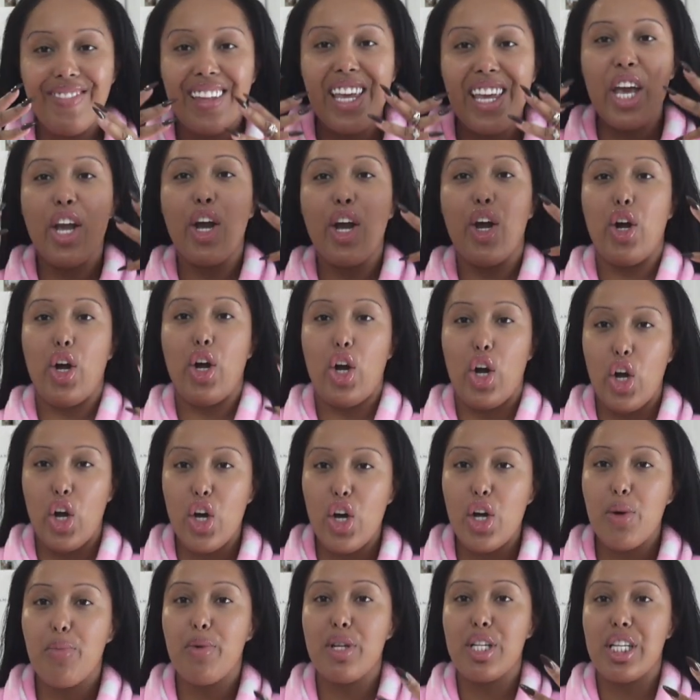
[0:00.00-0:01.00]
it
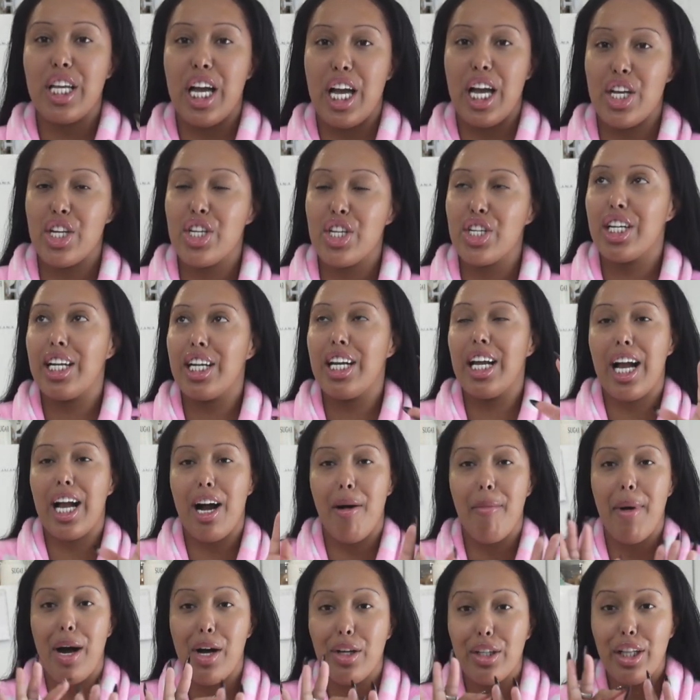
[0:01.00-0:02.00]
could potentially
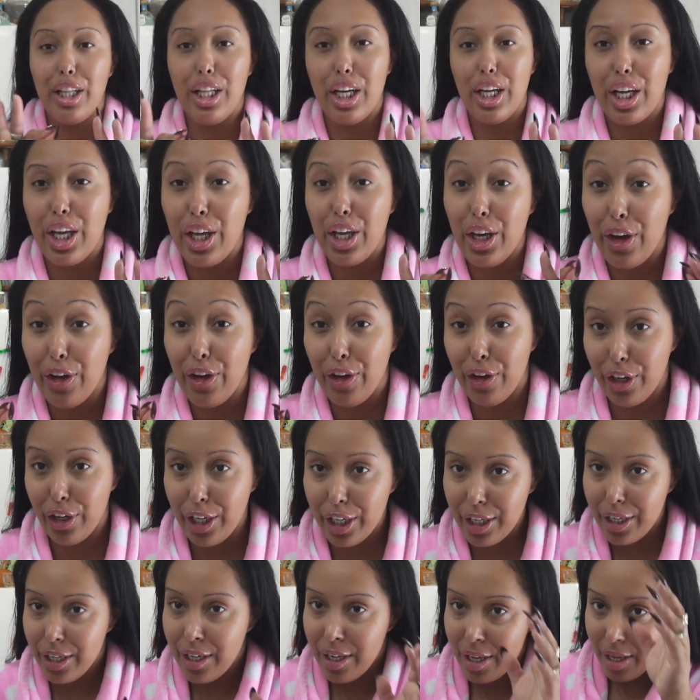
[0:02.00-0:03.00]
come out looking
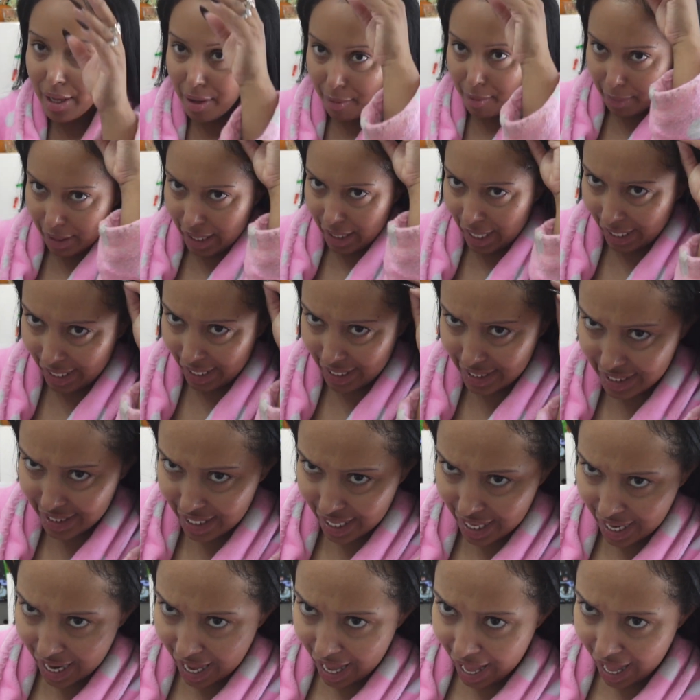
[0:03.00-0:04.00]
good. But like I said, I